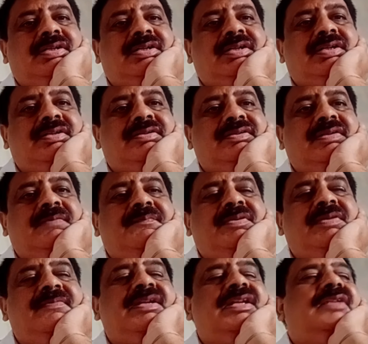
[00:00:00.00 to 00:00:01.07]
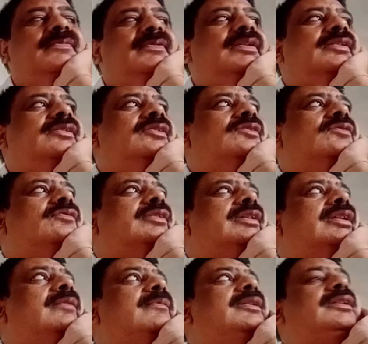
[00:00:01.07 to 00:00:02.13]
a simple management institute can
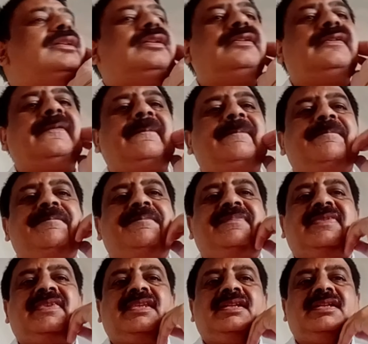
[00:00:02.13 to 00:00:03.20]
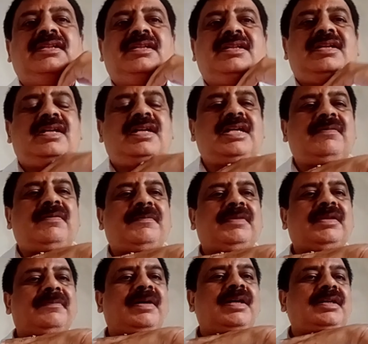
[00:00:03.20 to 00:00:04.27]
imitate, IIM
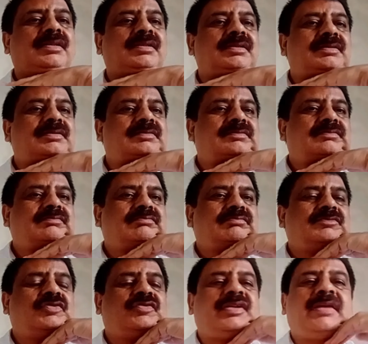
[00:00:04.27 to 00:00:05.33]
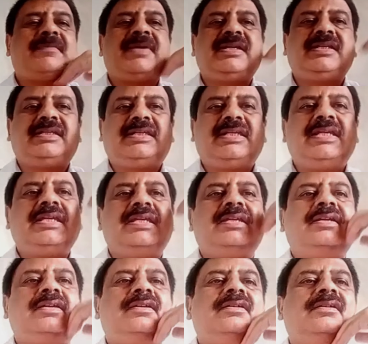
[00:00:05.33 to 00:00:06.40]
Ahmedabad or MIT
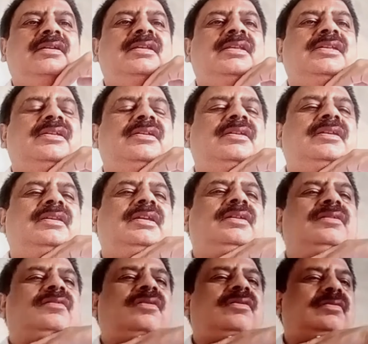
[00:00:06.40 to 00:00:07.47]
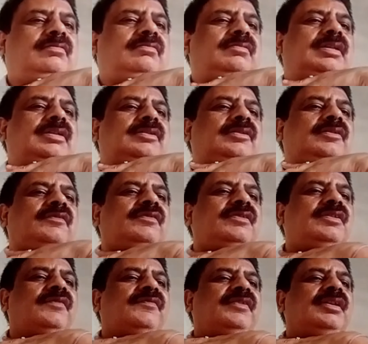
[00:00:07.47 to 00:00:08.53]
in engineering or National
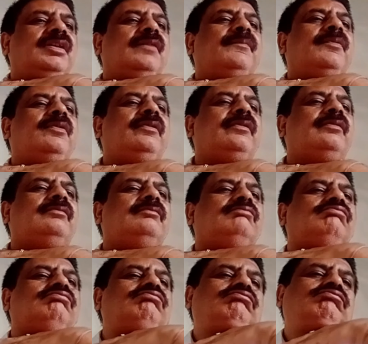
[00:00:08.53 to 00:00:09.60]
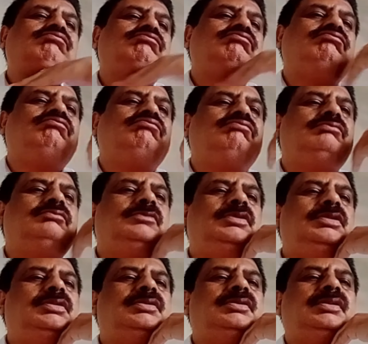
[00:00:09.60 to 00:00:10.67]
University of Singapore,
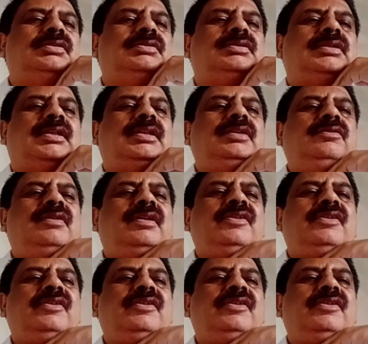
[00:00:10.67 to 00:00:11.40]
and you are